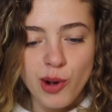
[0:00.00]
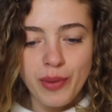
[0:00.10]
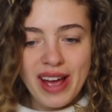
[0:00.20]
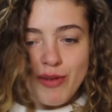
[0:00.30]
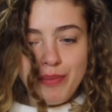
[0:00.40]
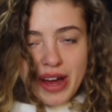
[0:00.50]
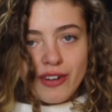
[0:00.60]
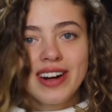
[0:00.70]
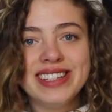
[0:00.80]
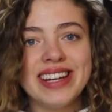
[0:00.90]
we have a better
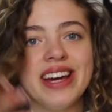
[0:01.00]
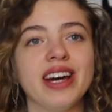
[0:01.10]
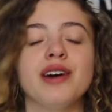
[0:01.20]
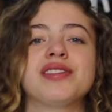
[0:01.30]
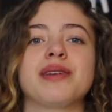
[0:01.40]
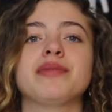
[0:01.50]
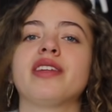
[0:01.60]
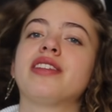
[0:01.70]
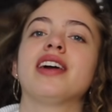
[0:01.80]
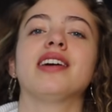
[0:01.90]
idea of some of
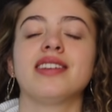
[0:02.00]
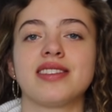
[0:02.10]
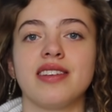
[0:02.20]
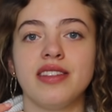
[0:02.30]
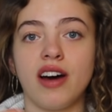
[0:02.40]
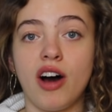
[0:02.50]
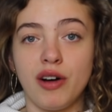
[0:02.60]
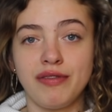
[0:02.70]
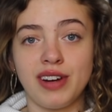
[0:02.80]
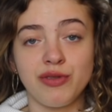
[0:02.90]
the things that
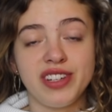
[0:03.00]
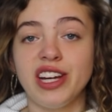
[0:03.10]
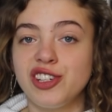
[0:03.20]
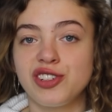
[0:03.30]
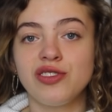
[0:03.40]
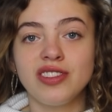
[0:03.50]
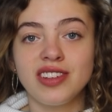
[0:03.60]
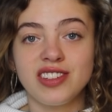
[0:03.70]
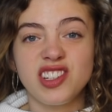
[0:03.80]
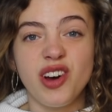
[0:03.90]
are
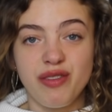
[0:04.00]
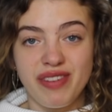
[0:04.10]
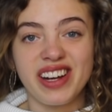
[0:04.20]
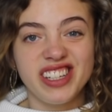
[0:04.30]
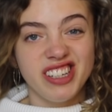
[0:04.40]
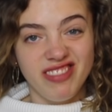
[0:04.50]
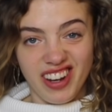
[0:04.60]
foundational to effective